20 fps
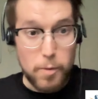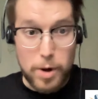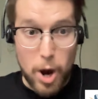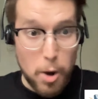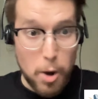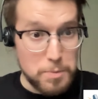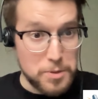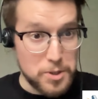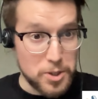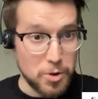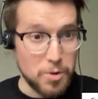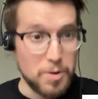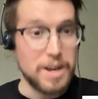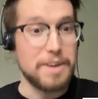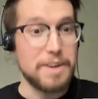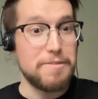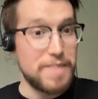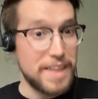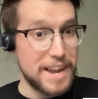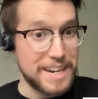We hope so.
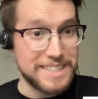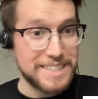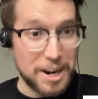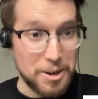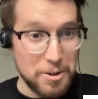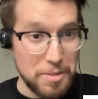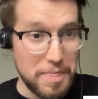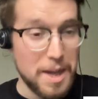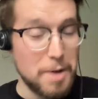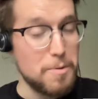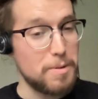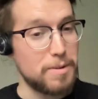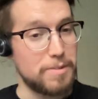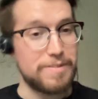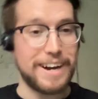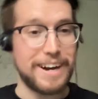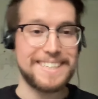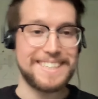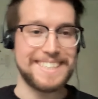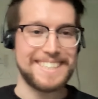If there is out there, we'll
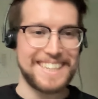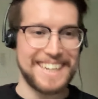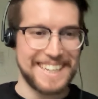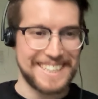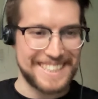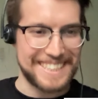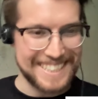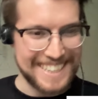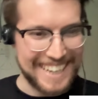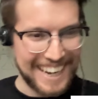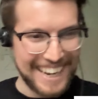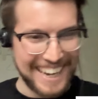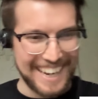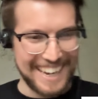find it. Yes.